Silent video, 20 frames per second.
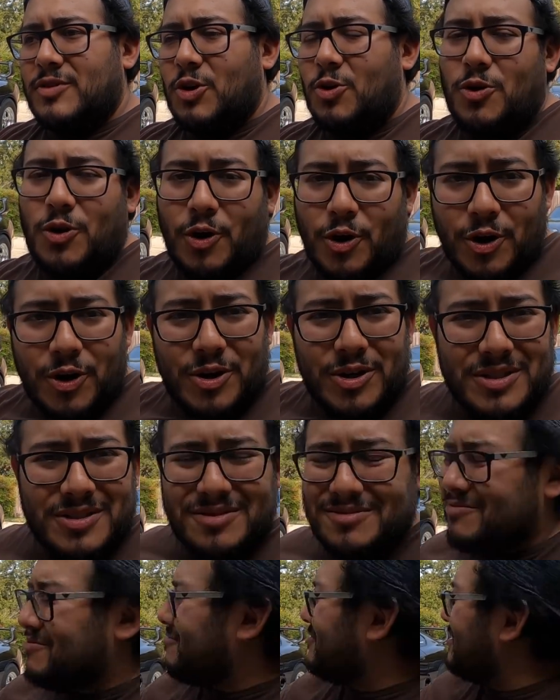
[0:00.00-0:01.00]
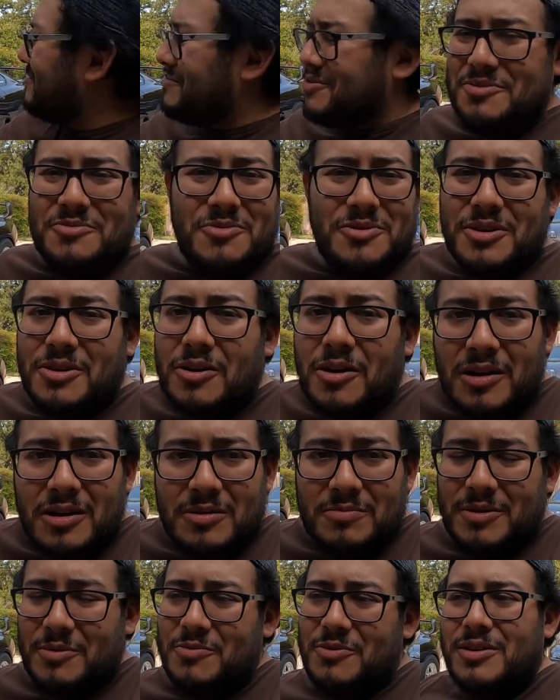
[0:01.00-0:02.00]
or hurt, whatever you want to call
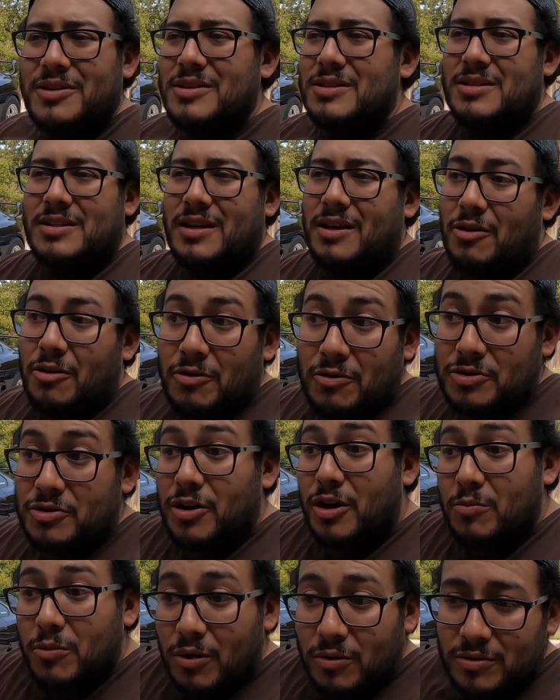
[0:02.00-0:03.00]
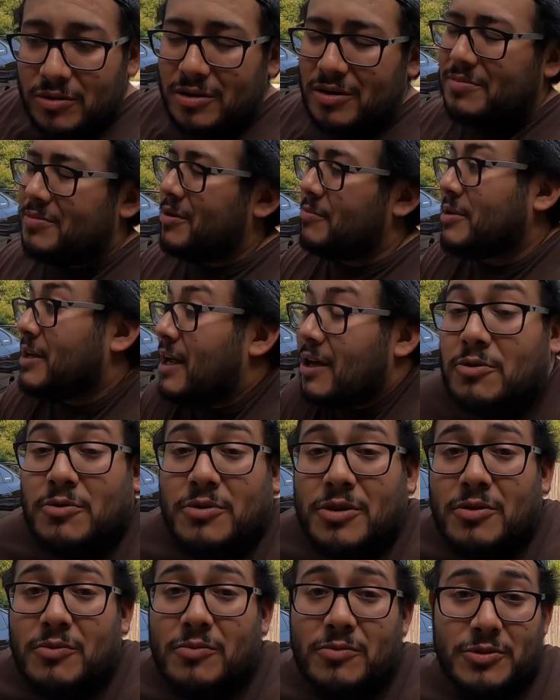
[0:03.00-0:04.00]
it. People are gonna say, oh, it's not blown up. I mean, I don't
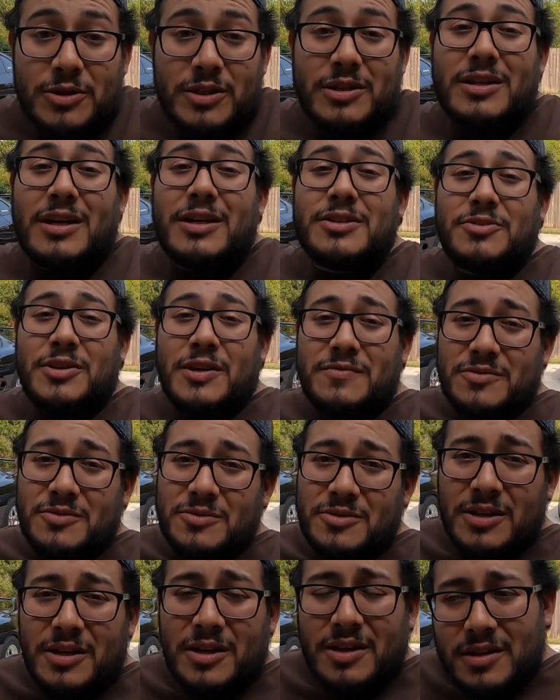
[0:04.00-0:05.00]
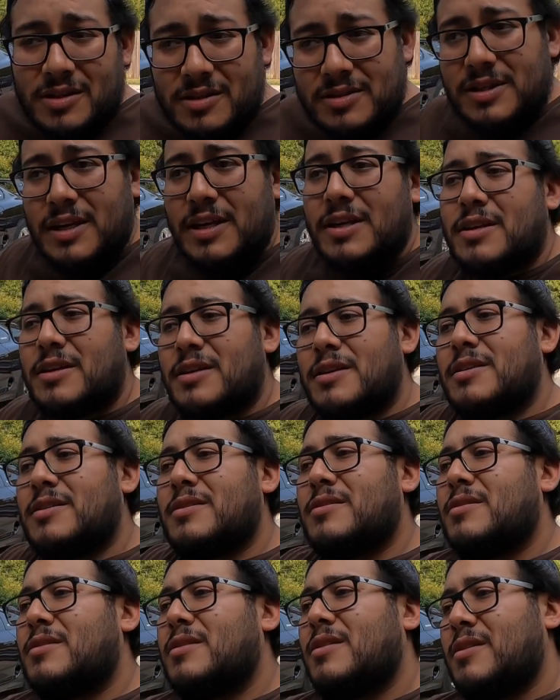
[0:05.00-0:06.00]
know. I still have to take it
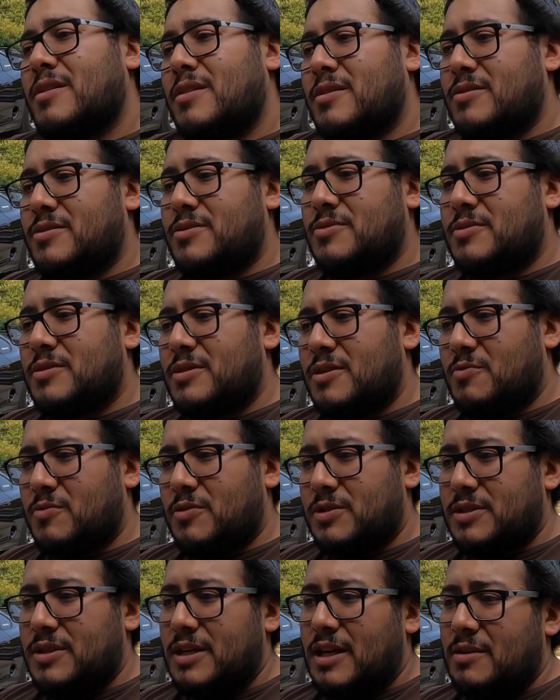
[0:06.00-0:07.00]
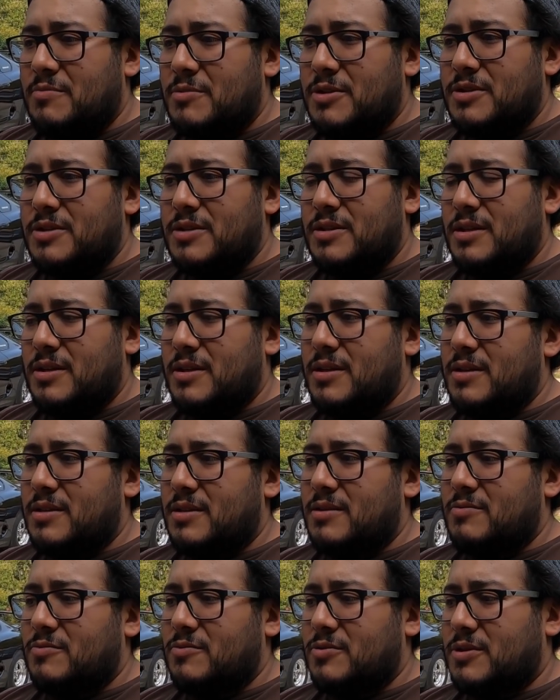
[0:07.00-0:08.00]
in to see what's damaged, and
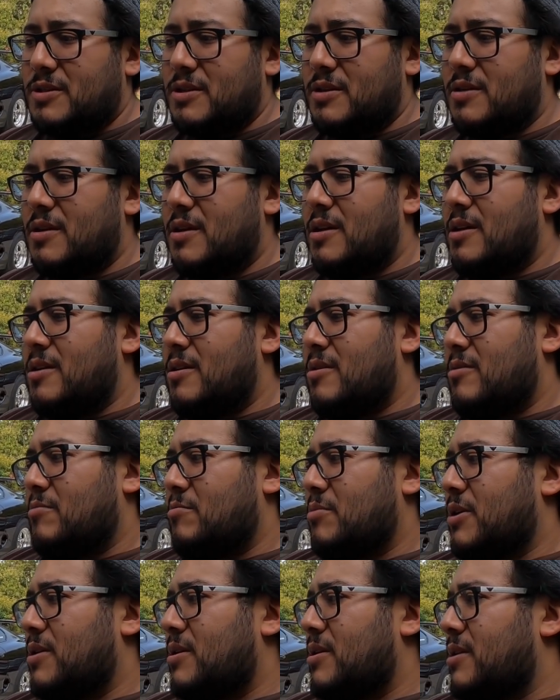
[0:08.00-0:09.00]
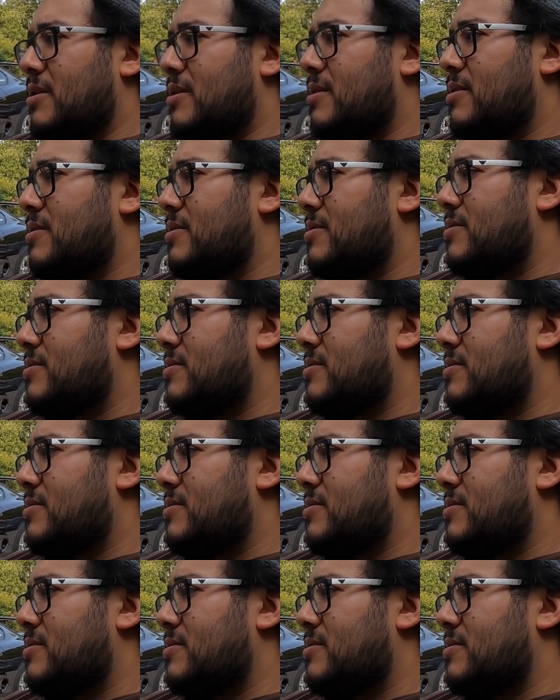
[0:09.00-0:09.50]
we'll see. But